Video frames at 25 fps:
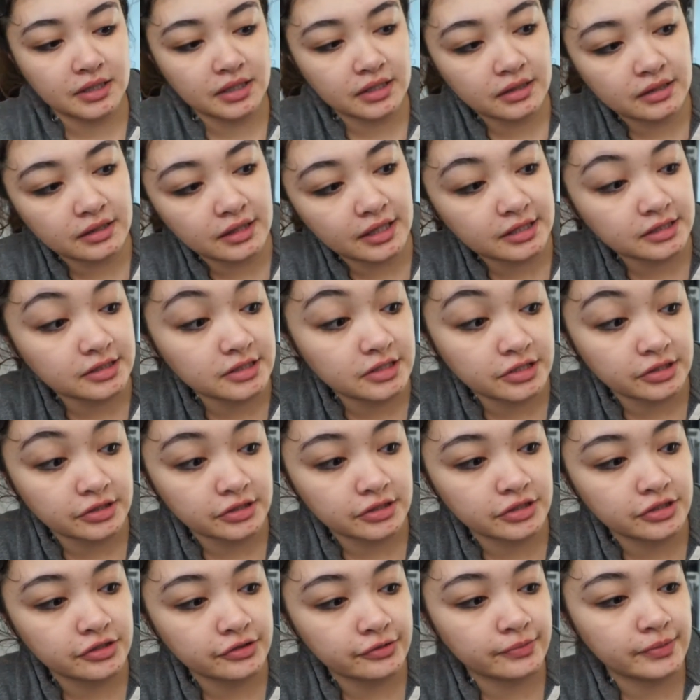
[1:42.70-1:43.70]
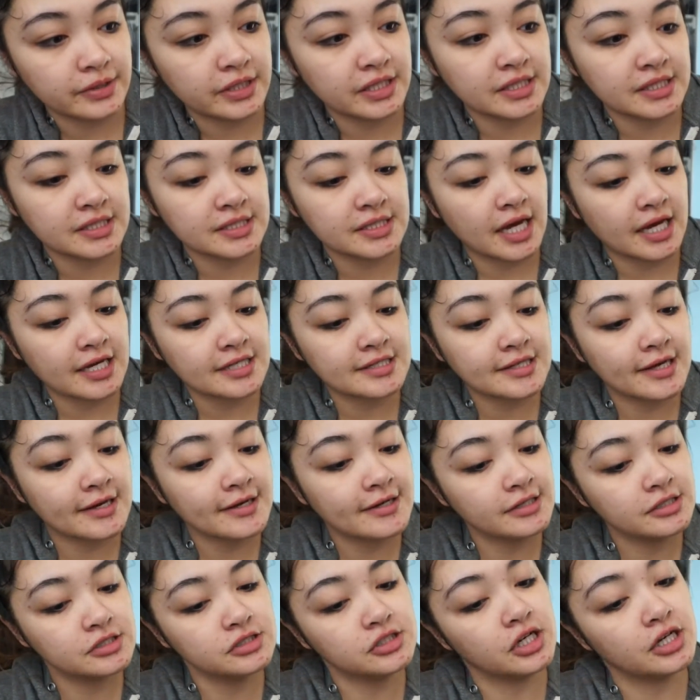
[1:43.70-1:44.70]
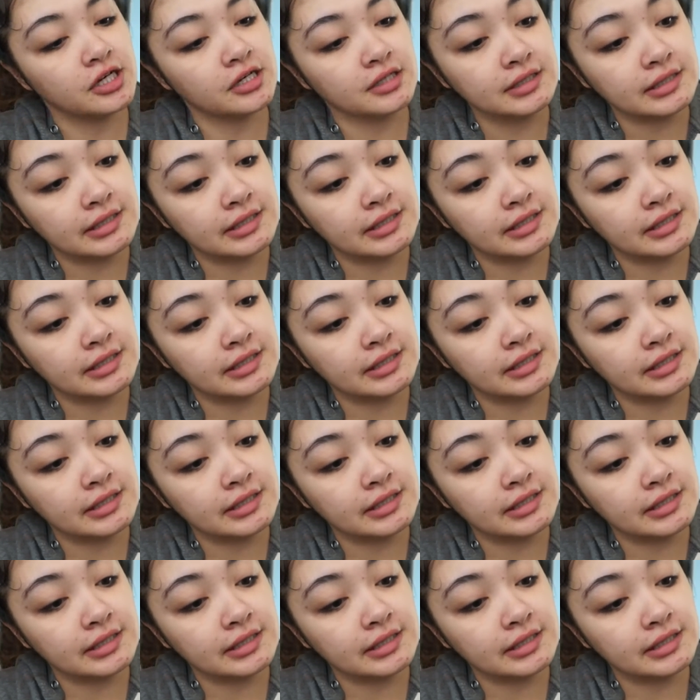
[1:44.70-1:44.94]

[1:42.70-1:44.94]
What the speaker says: cleanser too, because I saw a gel